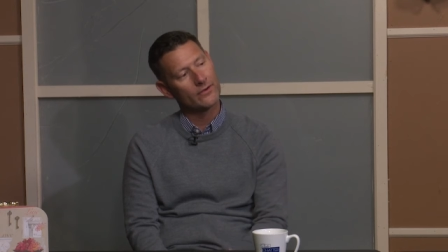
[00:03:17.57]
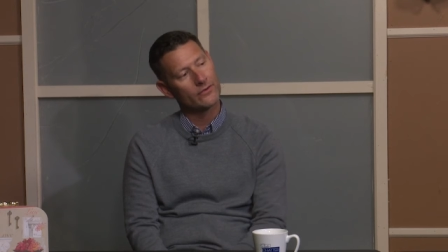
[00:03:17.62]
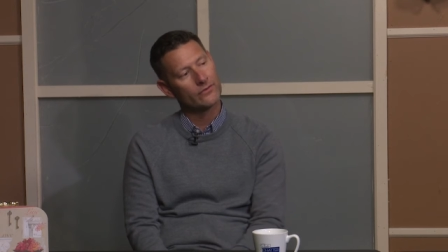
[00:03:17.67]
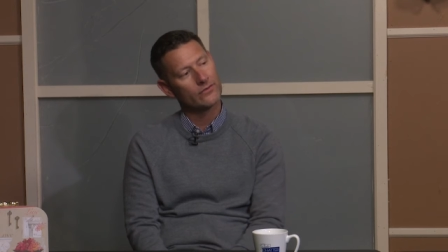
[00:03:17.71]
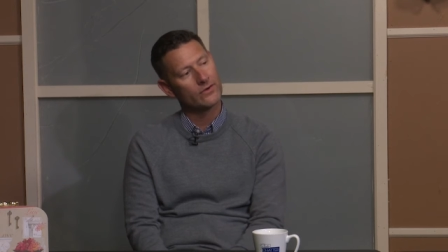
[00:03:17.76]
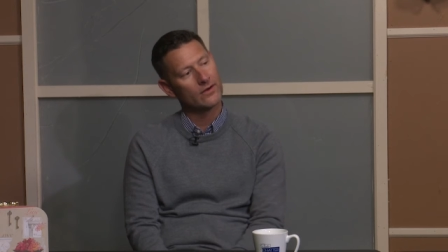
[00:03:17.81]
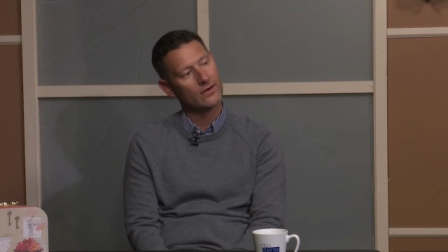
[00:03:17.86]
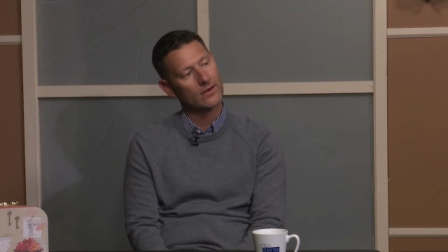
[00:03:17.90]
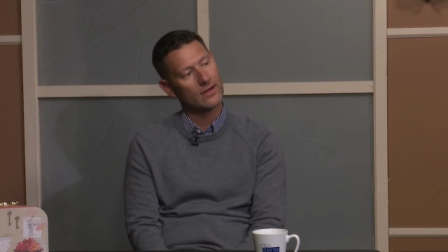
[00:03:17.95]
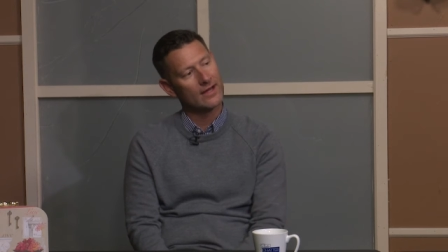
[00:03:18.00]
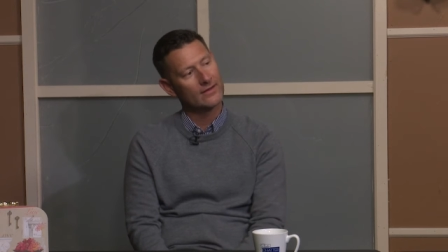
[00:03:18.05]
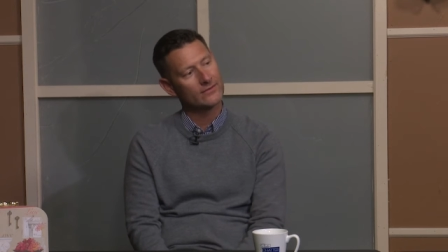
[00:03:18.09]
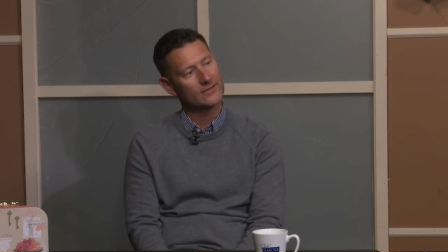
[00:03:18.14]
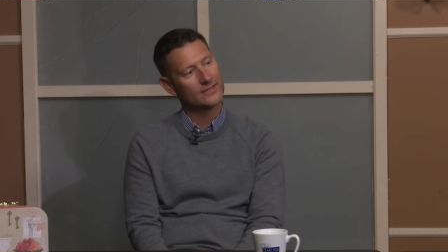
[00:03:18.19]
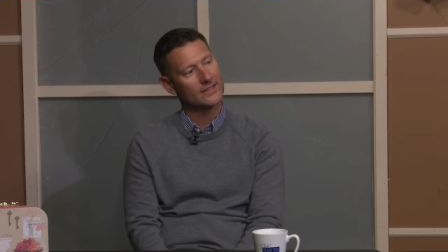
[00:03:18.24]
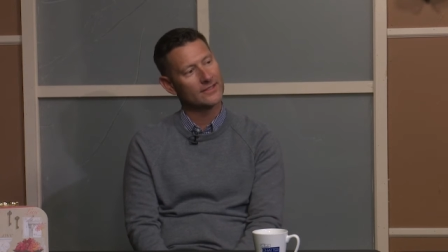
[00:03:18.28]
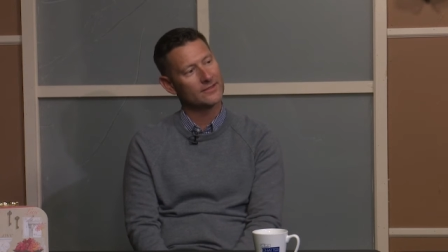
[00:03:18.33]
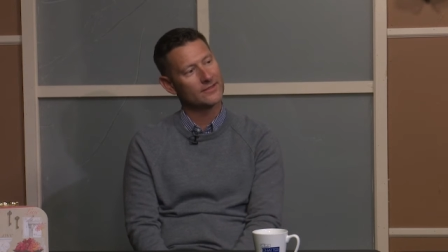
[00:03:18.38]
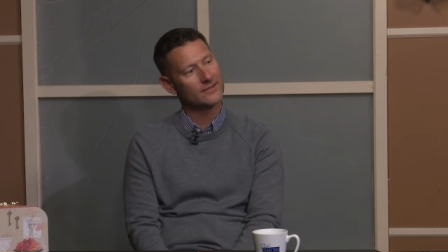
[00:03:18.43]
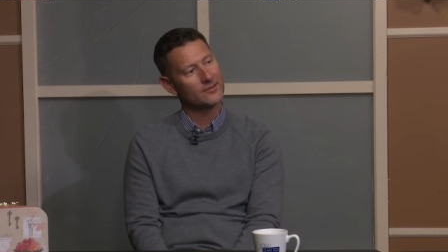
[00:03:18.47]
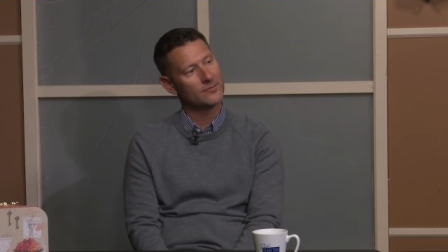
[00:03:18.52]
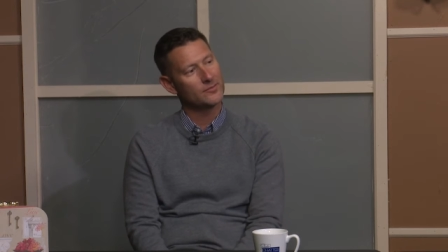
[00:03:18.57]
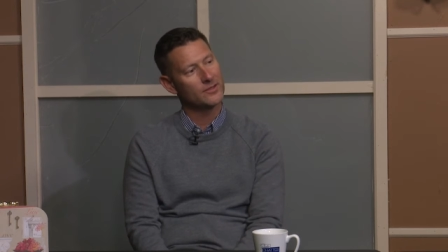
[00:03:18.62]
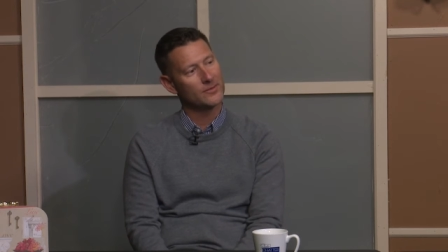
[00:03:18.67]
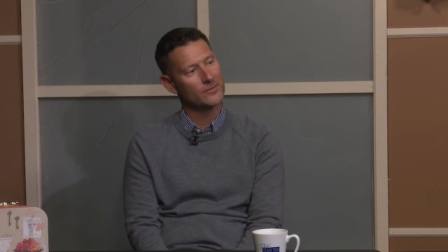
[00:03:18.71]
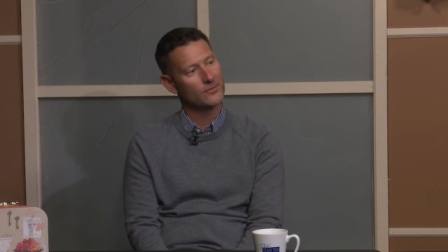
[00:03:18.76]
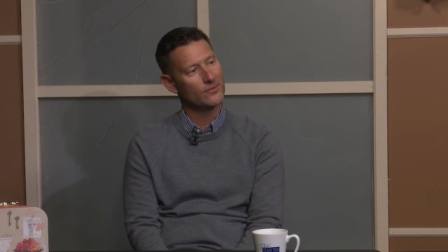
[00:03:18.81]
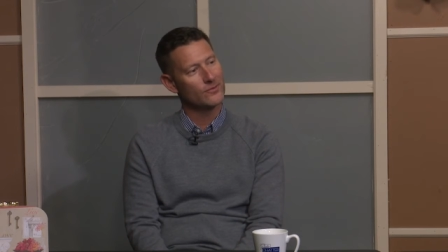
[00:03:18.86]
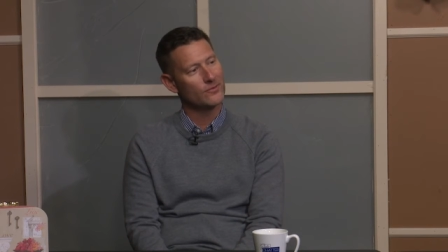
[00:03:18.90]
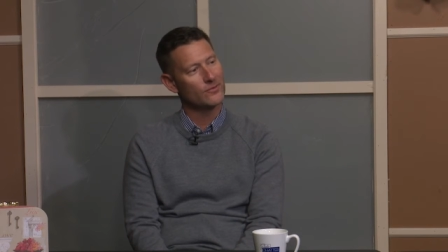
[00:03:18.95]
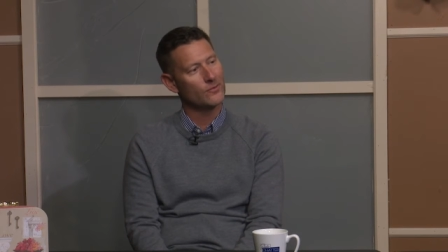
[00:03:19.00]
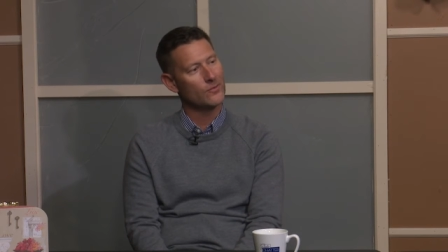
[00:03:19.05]
over our lives get to the
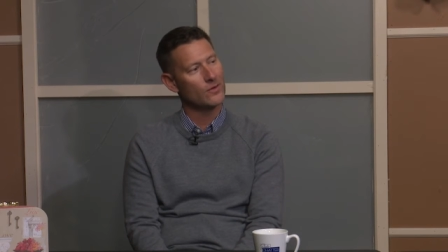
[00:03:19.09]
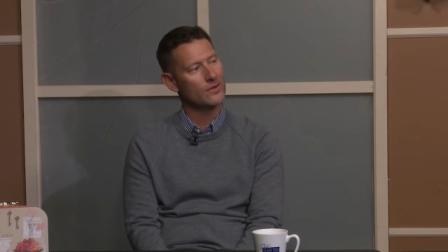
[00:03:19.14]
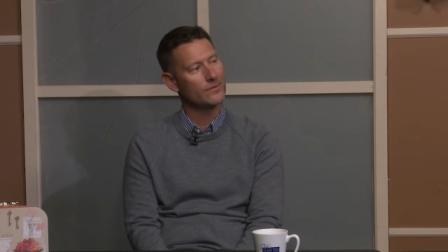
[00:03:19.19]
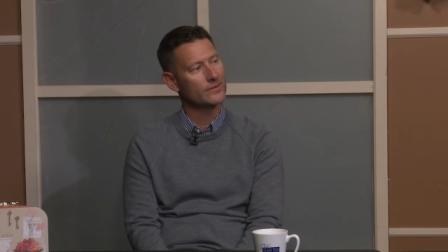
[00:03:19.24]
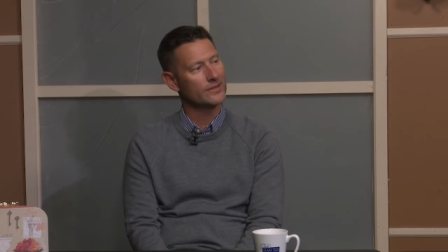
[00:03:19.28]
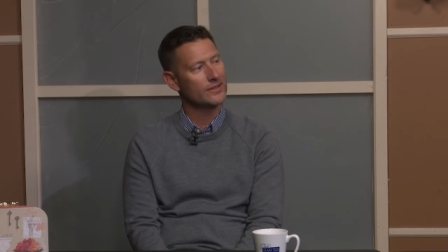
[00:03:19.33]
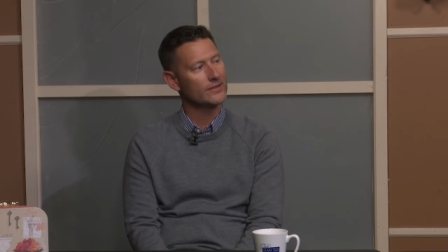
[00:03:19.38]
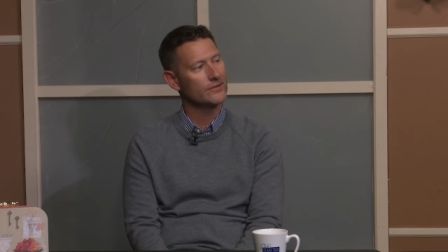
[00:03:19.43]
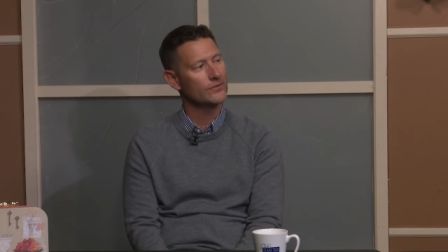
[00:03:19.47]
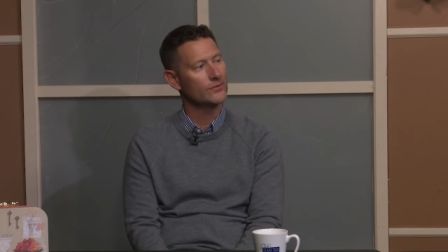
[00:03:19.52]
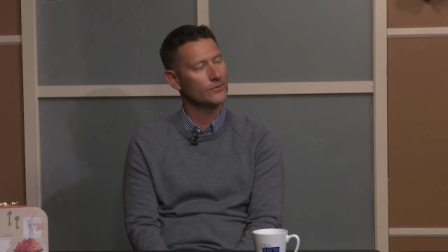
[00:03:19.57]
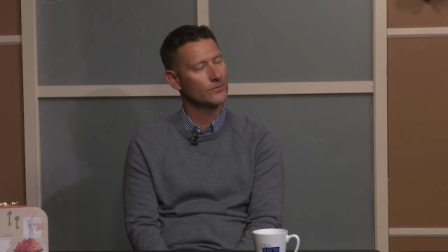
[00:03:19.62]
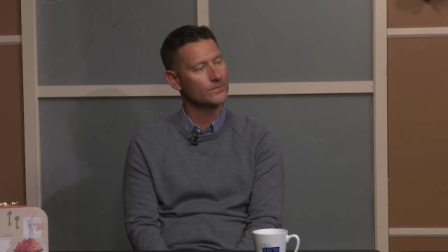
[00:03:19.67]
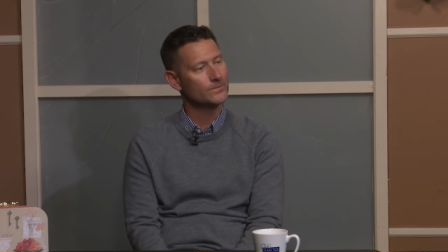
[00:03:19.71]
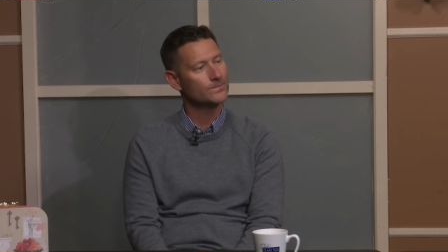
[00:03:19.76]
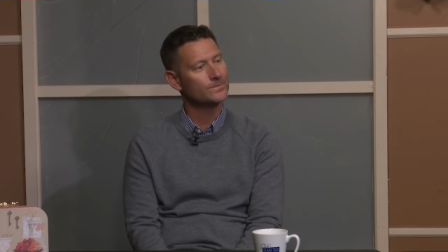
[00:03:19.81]
people that we want them to get to.